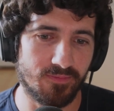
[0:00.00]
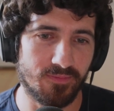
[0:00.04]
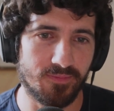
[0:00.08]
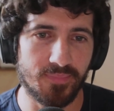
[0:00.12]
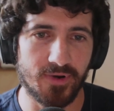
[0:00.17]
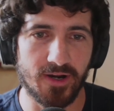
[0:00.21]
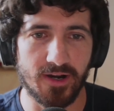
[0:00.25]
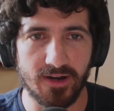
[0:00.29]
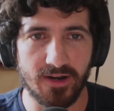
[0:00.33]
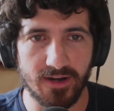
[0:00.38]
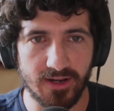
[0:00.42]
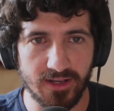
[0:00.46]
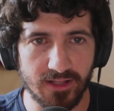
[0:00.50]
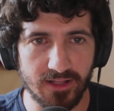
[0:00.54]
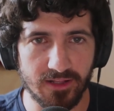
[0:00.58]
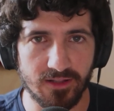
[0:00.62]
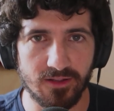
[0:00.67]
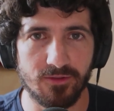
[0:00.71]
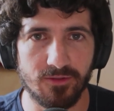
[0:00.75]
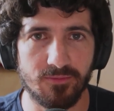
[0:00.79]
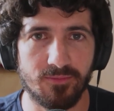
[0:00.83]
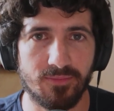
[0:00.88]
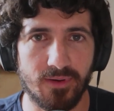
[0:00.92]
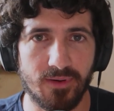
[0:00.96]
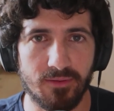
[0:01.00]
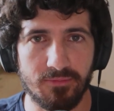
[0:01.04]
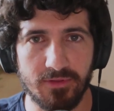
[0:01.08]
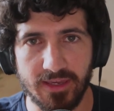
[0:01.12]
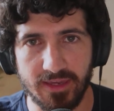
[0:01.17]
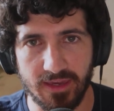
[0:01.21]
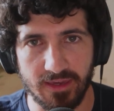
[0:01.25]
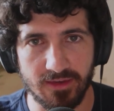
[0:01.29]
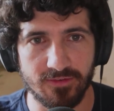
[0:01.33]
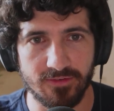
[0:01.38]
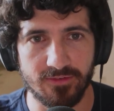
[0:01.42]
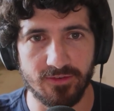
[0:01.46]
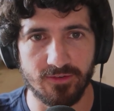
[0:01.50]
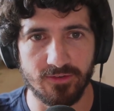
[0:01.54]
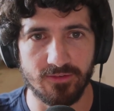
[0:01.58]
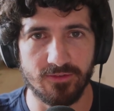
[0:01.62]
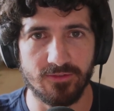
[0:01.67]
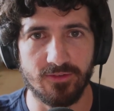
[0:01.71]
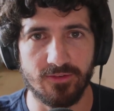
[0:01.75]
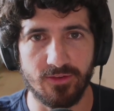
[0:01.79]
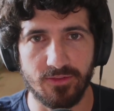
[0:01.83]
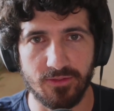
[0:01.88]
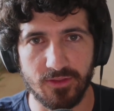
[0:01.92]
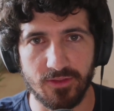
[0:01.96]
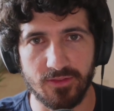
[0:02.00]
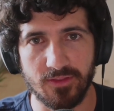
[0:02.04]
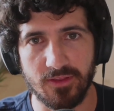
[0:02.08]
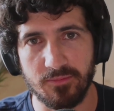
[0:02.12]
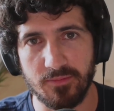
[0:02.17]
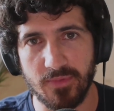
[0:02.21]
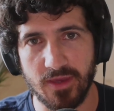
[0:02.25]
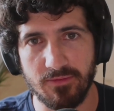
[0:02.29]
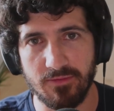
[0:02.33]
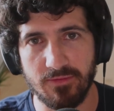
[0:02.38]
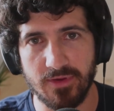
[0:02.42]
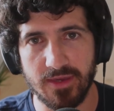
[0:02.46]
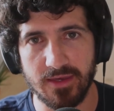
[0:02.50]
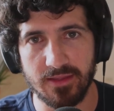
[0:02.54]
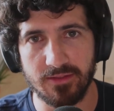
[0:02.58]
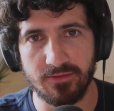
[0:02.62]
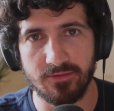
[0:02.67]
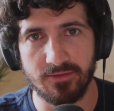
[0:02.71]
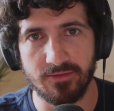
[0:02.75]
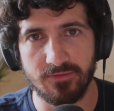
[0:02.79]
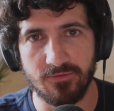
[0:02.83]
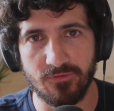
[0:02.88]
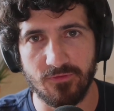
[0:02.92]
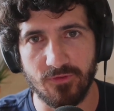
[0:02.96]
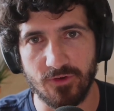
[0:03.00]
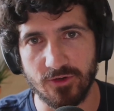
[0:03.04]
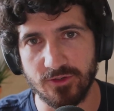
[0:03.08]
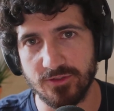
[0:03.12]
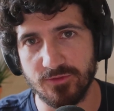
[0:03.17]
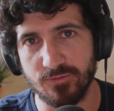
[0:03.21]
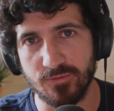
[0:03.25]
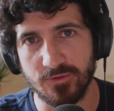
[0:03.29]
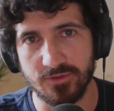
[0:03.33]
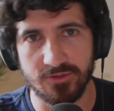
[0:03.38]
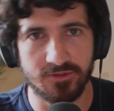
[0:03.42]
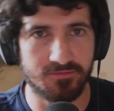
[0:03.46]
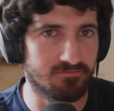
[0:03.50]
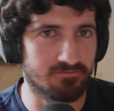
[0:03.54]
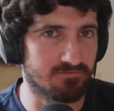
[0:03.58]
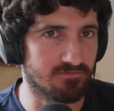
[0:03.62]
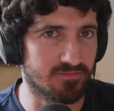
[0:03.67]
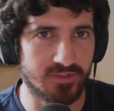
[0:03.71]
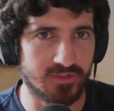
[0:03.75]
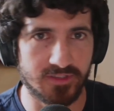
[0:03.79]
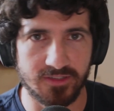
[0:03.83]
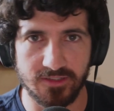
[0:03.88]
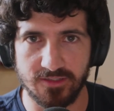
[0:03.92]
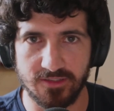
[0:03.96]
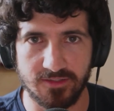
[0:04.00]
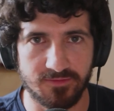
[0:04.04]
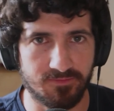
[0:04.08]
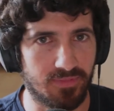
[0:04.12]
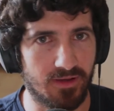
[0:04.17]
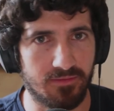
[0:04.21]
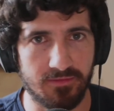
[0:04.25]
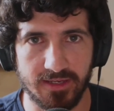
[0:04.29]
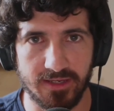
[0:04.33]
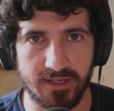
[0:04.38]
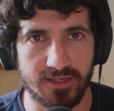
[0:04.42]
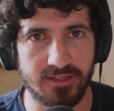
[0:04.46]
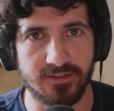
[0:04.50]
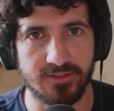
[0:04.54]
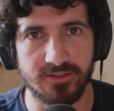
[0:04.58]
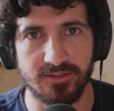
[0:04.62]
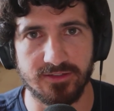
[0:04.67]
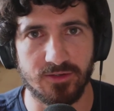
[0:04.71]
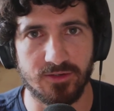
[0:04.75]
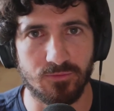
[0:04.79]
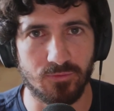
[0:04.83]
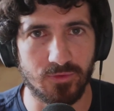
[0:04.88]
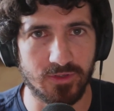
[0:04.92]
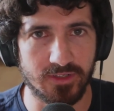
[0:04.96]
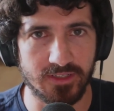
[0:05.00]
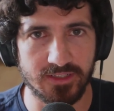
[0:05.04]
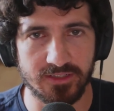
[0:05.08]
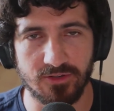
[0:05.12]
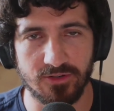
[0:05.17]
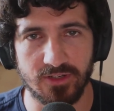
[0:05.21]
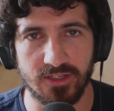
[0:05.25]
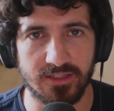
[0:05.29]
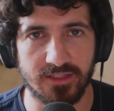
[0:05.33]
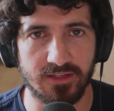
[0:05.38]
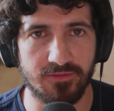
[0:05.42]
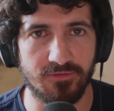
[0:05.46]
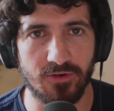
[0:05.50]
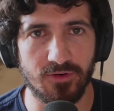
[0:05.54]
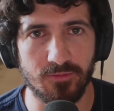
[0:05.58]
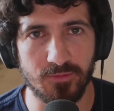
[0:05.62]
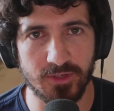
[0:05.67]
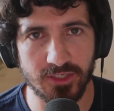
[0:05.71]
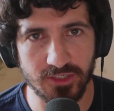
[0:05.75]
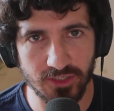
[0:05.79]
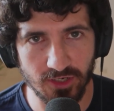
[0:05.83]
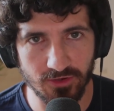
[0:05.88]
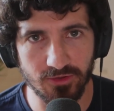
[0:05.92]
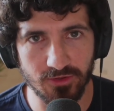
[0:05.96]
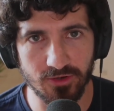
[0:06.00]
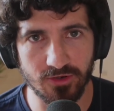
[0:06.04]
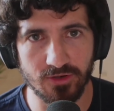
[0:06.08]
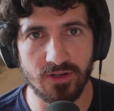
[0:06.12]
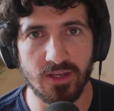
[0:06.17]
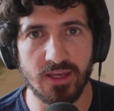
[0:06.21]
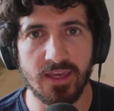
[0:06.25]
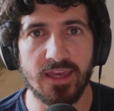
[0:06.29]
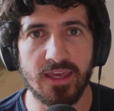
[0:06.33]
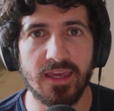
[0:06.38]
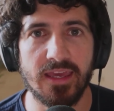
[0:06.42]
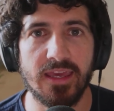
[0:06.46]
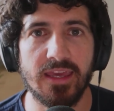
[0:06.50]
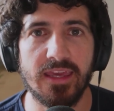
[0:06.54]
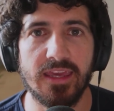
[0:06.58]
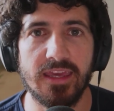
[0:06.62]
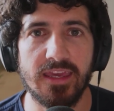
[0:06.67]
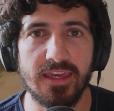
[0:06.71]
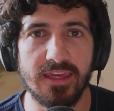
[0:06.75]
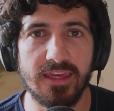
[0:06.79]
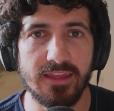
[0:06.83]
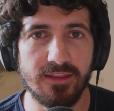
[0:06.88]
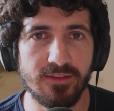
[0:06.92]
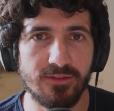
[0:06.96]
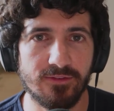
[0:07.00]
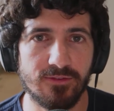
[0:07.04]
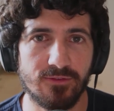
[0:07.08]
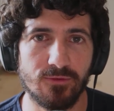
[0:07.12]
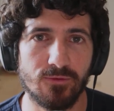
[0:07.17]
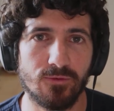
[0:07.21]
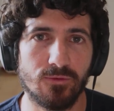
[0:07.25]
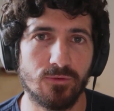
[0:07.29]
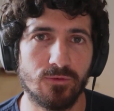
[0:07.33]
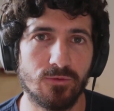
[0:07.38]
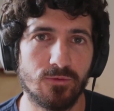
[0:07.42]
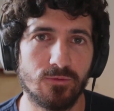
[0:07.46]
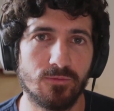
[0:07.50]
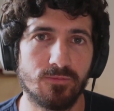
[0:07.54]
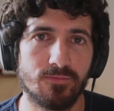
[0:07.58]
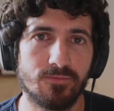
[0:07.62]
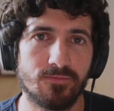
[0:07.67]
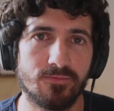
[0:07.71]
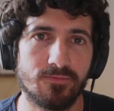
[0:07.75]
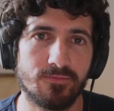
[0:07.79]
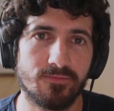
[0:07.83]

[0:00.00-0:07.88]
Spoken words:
parallel publications, something that maybe at first was just publications that were disconnected from each other, into